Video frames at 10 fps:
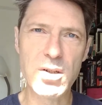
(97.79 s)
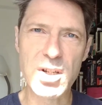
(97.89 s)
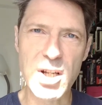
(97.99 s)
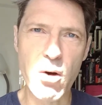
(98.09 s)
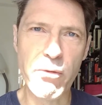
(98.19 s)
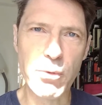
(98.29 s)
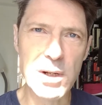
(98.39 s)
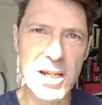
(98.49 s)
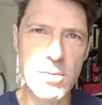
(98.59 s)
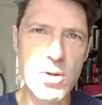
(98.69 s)

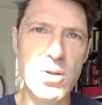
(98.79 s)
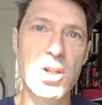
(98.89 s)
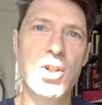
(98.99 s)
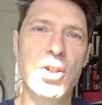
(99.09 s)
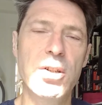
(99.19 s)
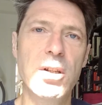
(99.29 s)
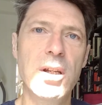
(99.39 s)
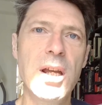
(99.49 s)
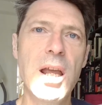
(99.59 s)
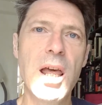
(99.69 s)
self-release musician